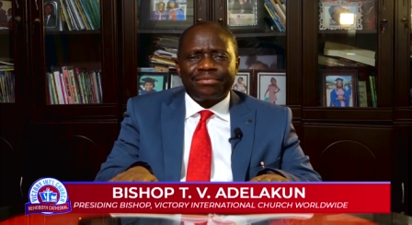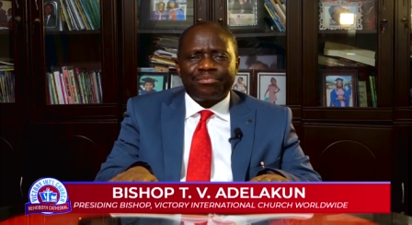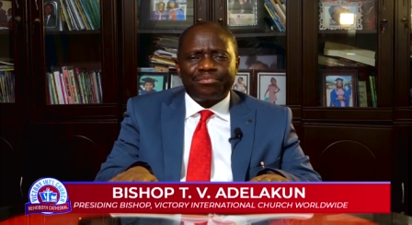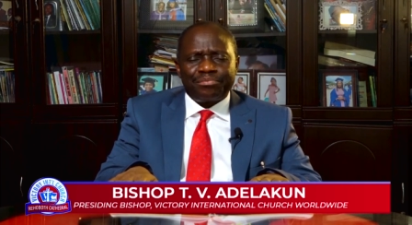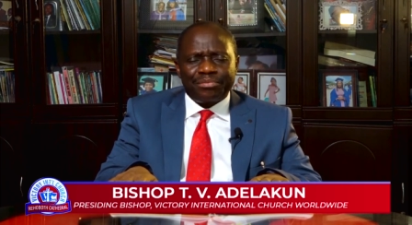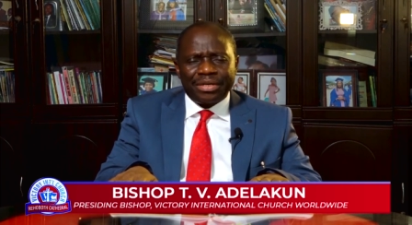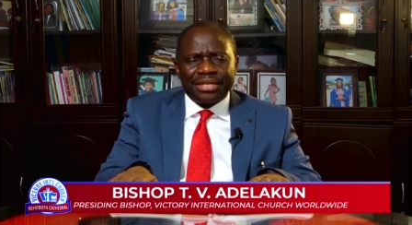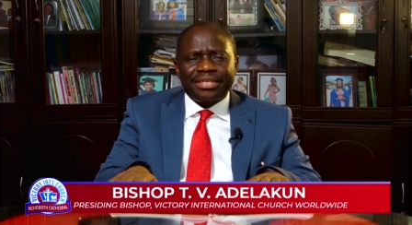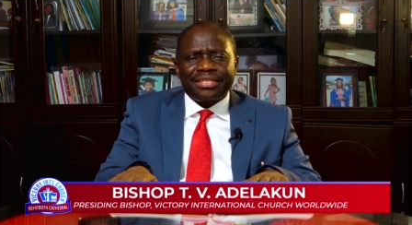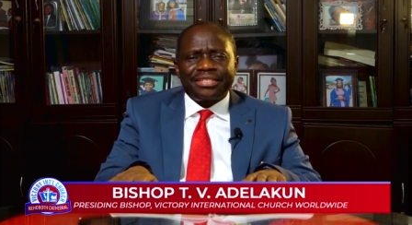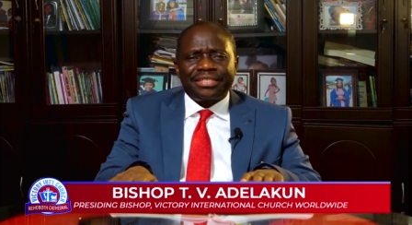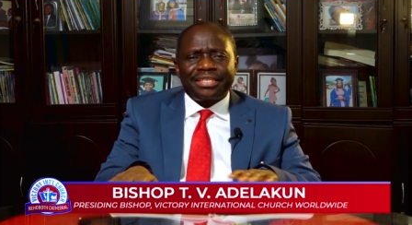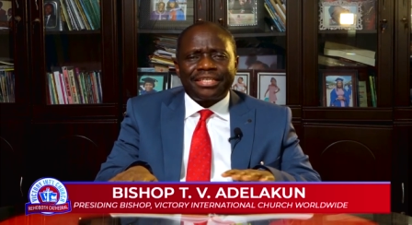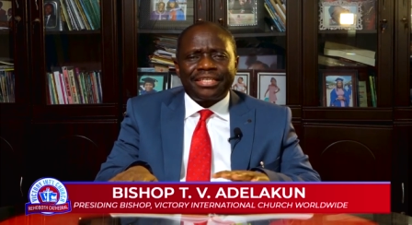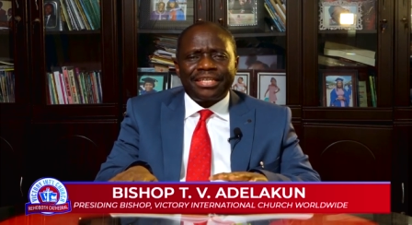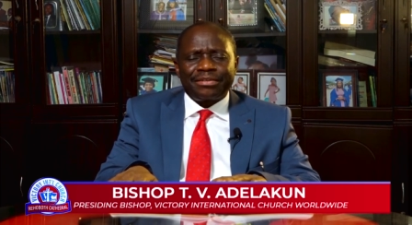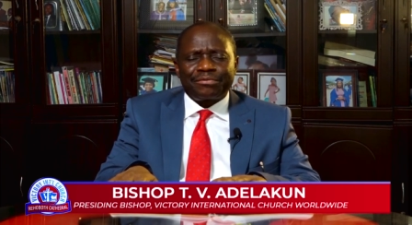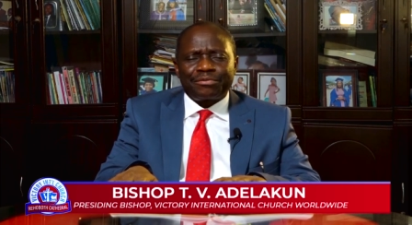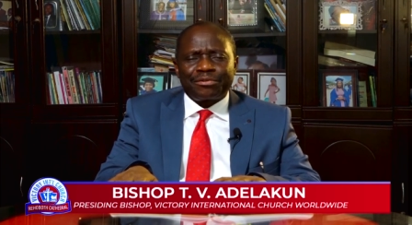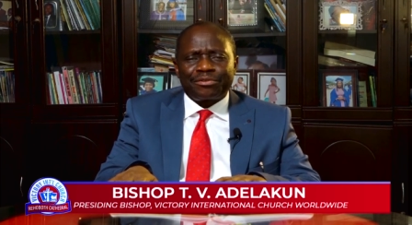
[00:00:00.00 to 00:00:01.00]
Make it a
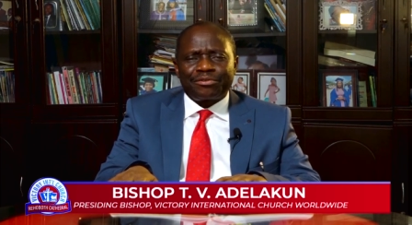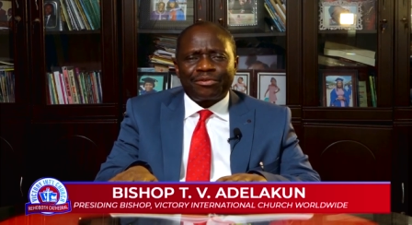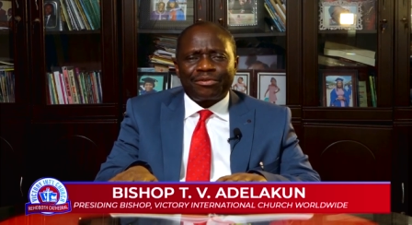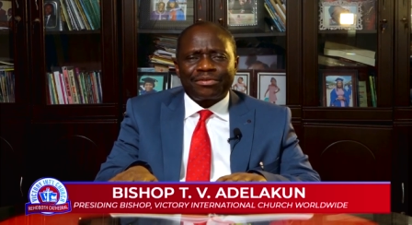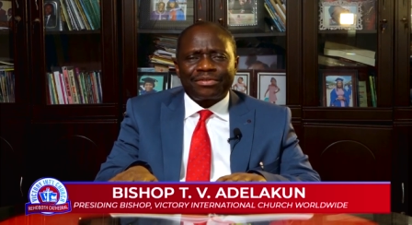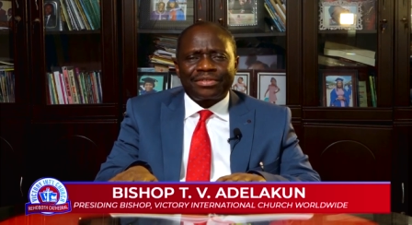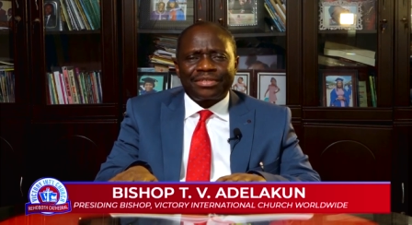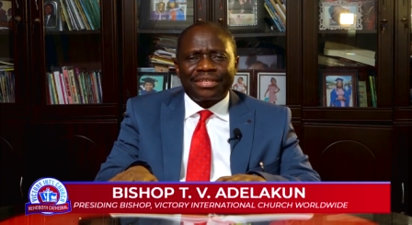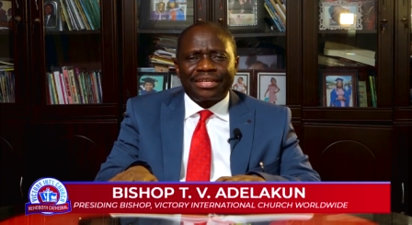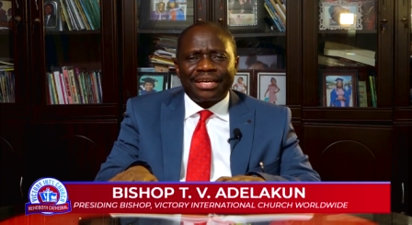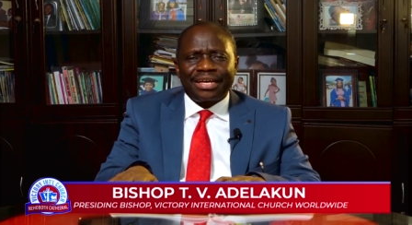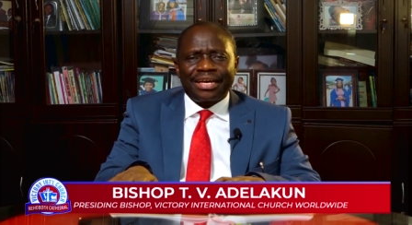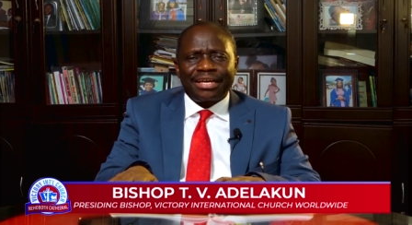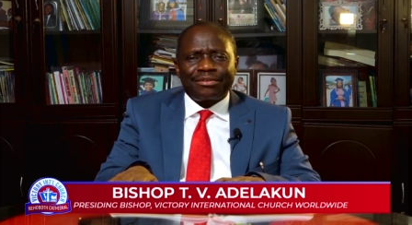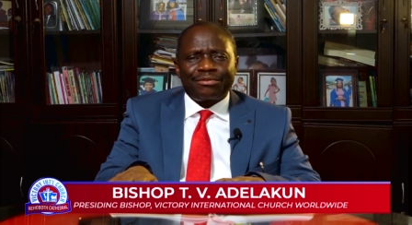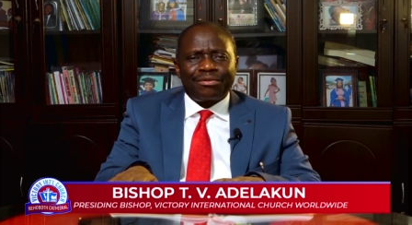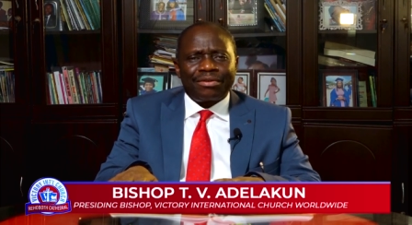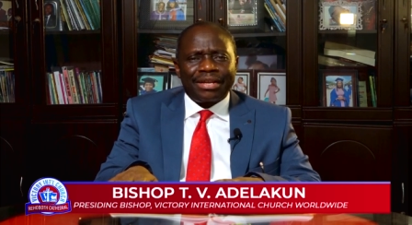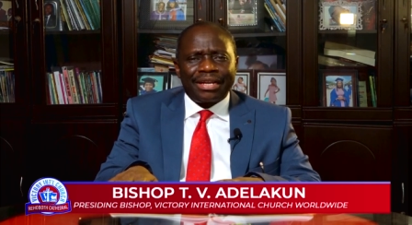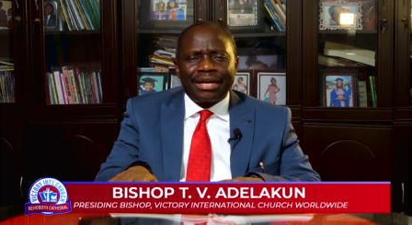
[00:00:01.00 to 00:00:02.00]
date with us, and
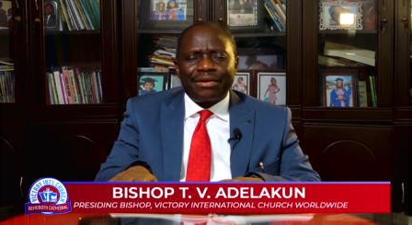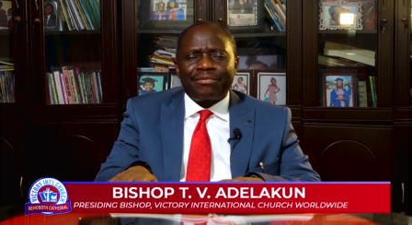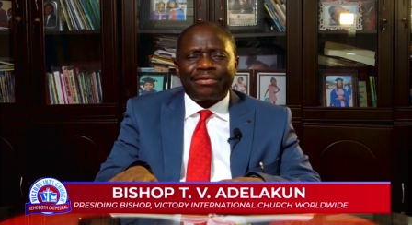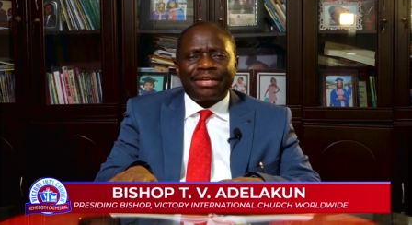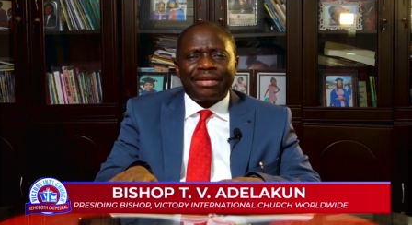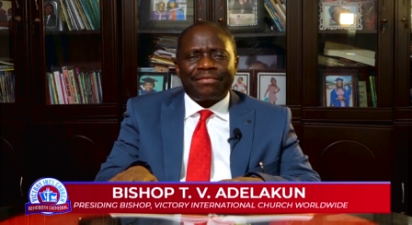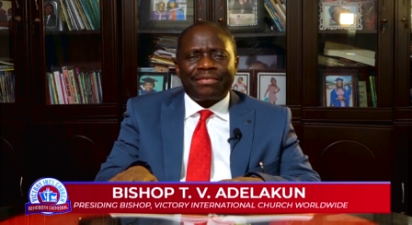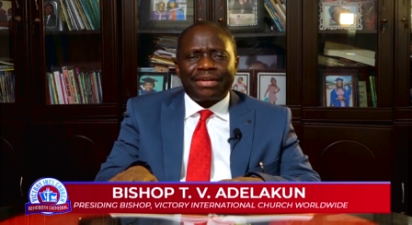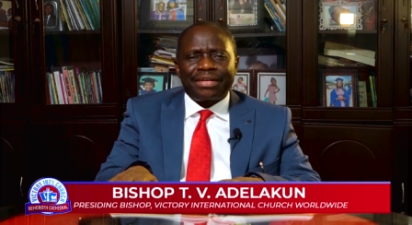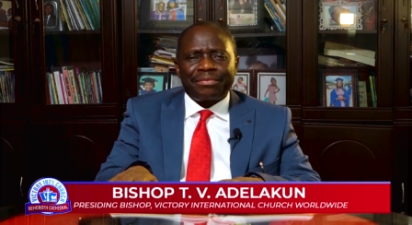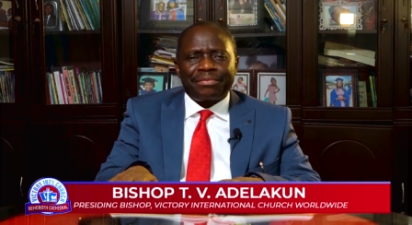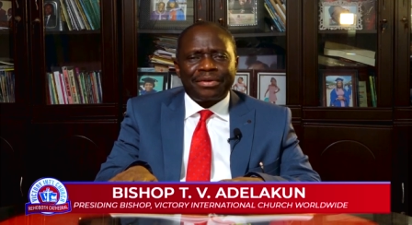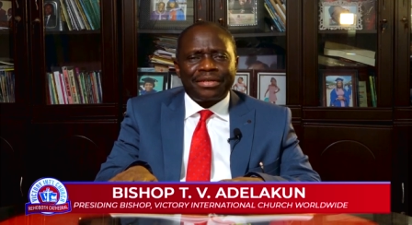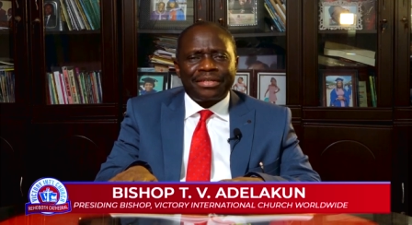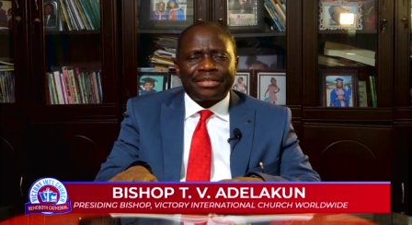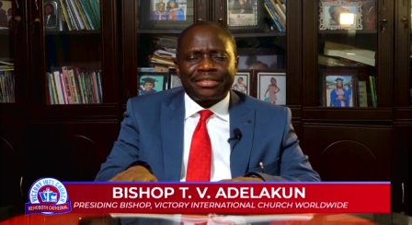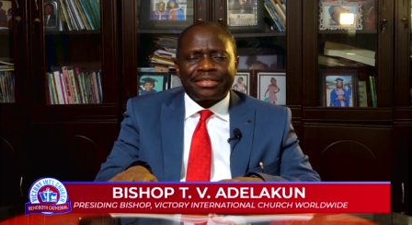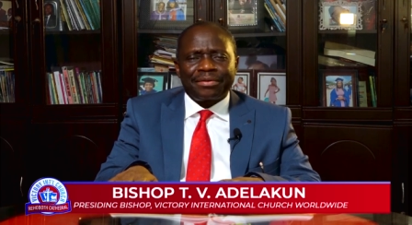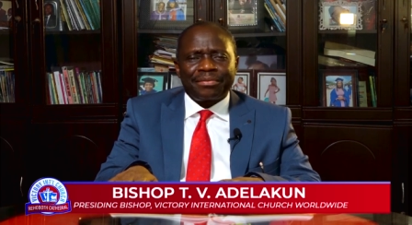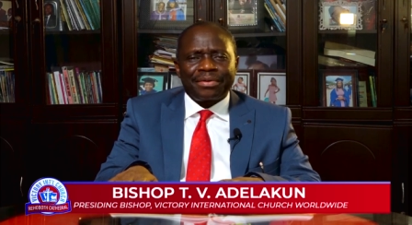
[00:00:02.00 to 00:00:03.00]
your life will never remain
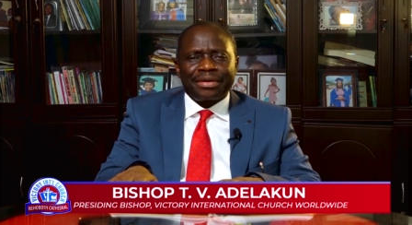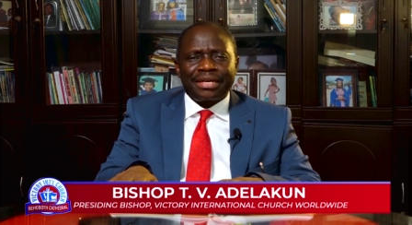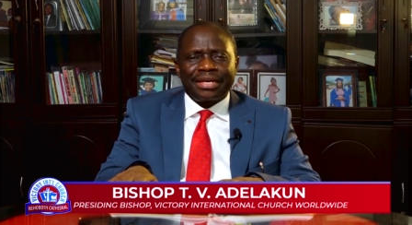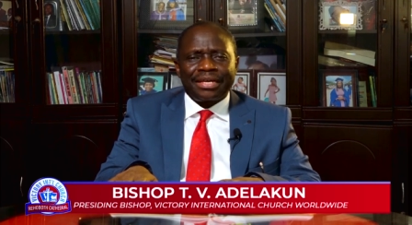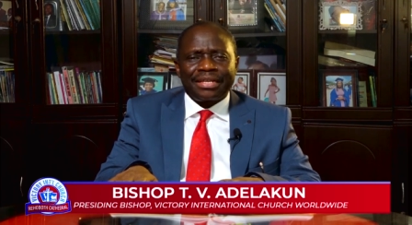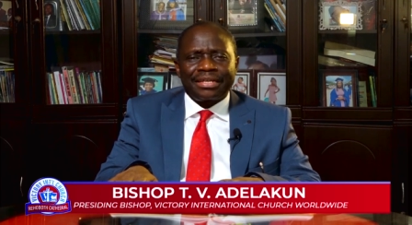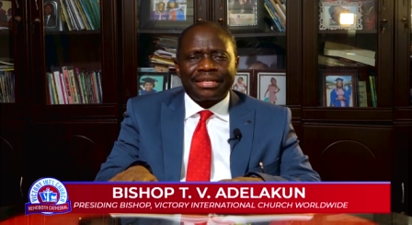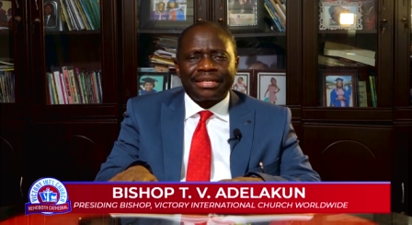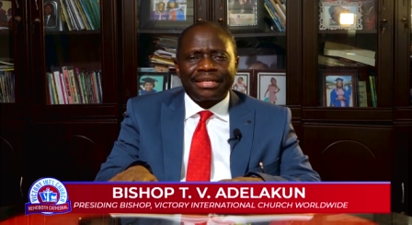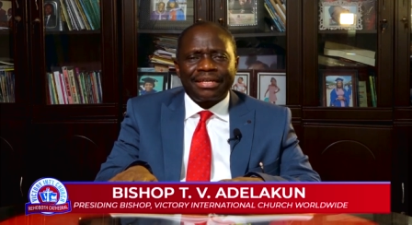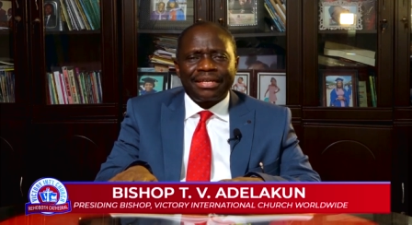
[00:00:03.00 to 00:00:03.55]
the same again.